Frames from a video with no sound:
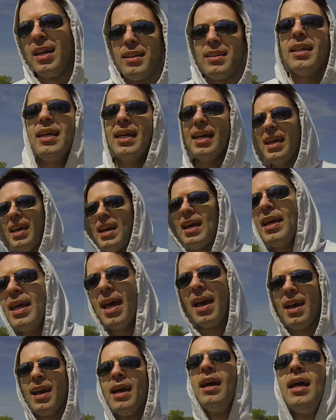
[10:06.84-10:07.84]
Like,
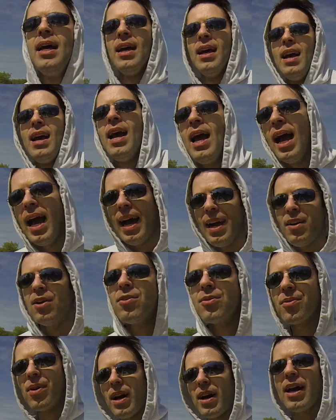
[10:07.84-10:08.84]
I
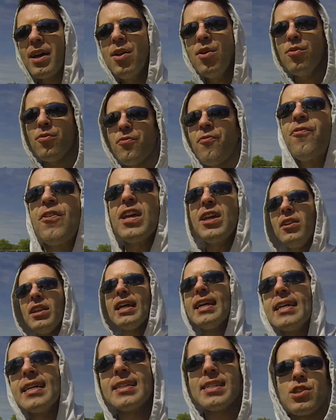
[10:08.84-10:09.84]
don't, I don't feel
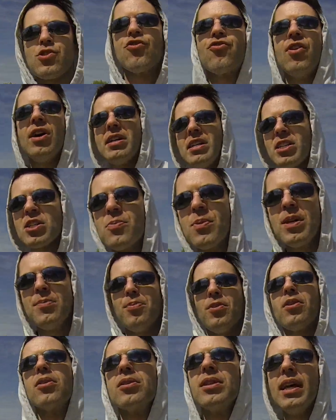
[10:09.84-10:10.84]
like it's as funny as
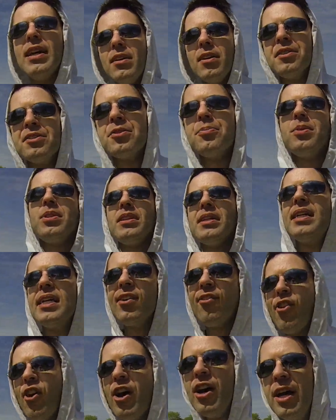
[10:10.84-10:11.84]
people are led on to
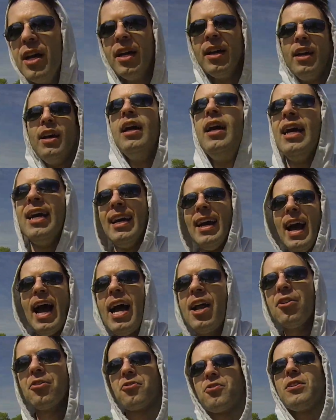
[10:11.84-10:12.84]
believe.
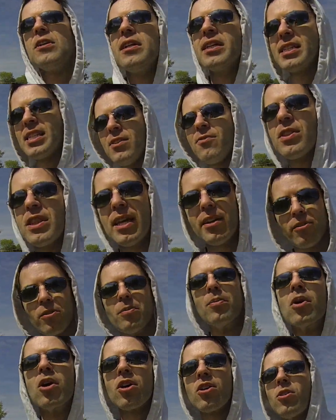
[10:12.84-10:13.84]
I don't feel it's even that
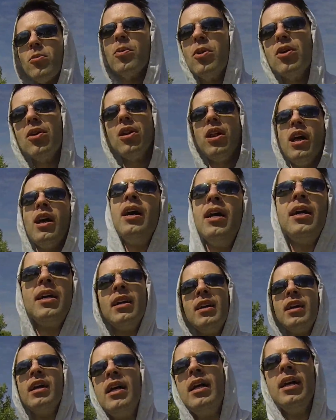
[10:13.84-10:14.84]
remarkable.
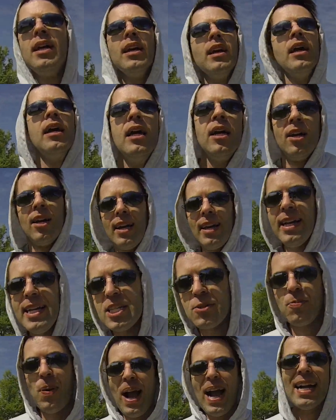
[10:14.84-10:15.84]

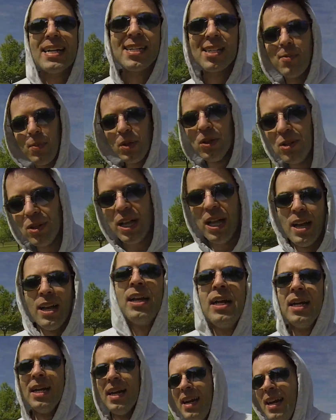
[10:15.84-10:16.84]
It's passable
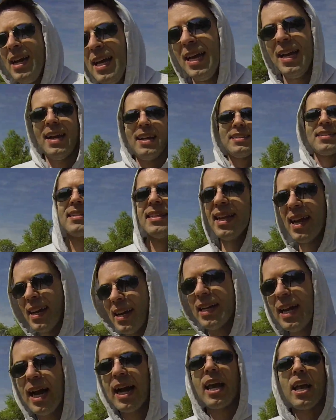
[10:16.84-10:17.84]
it's
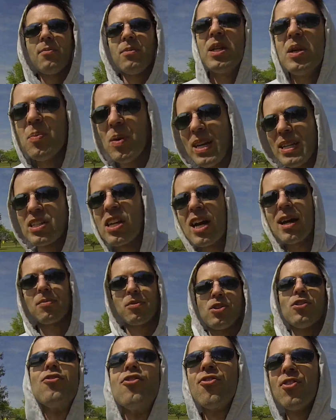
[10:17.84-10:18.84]
not IMDb top
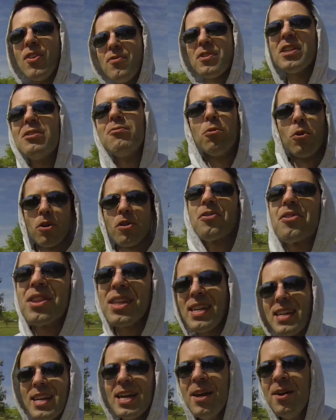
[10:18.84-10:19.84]
250
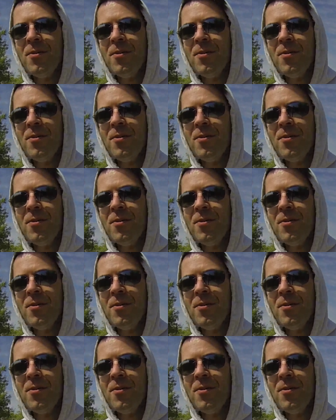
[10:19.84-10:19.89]
worthy.